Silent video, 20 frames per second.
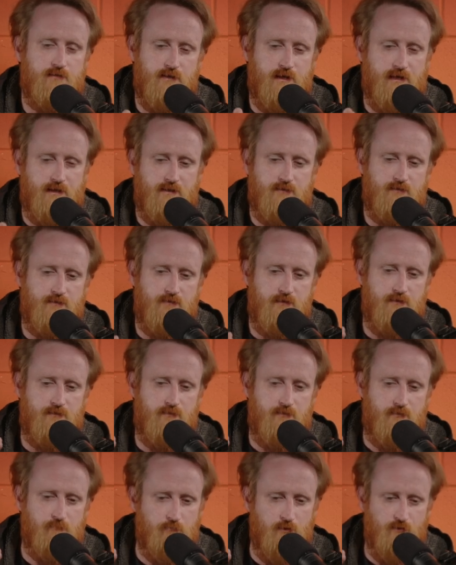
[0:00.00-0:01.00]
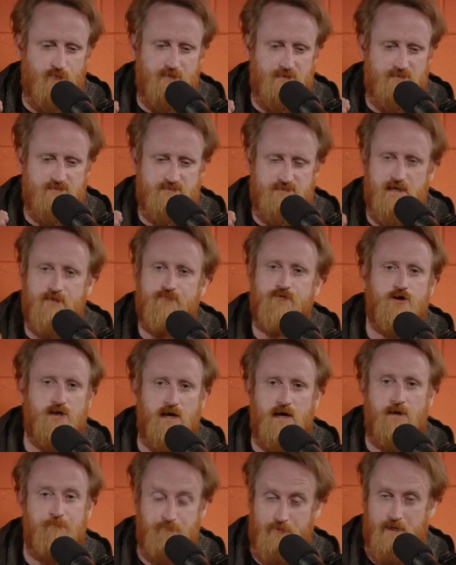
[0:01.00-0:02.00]
Like movies never
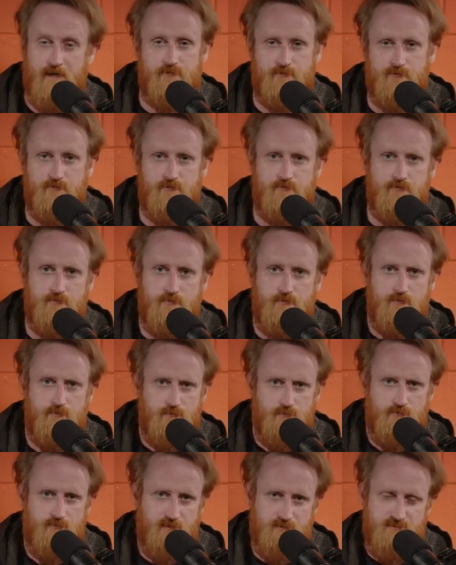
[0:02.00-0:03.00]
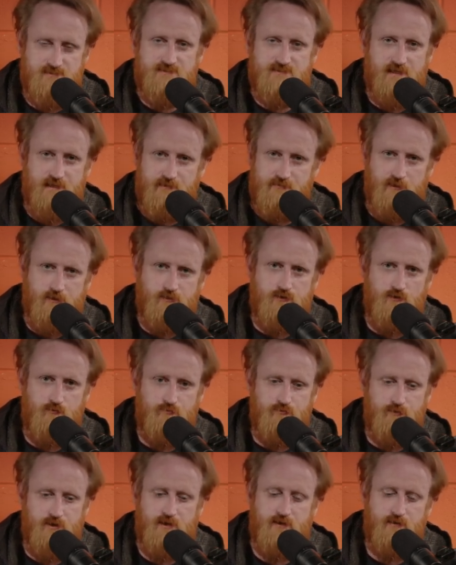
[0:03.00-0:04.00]
got better than Stanley
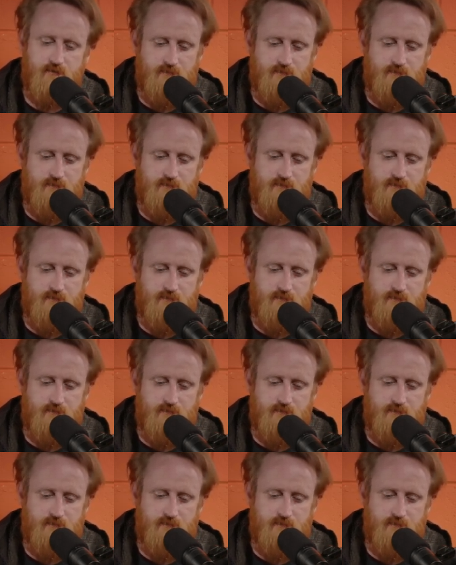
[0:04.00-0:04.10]
Kubrick.